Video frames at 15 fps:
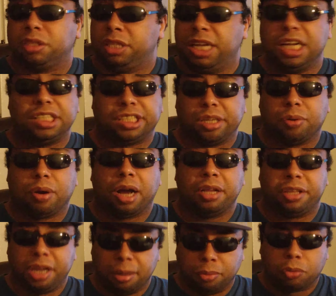yes, they're
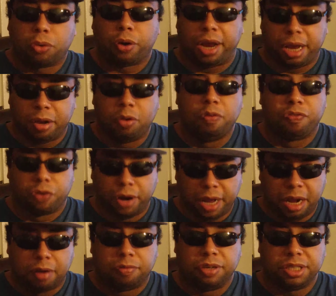right, Democrat, who for
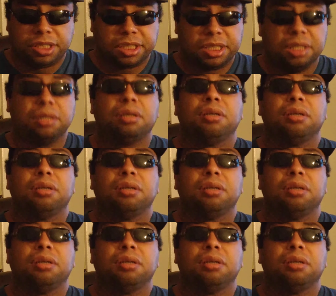Elvis,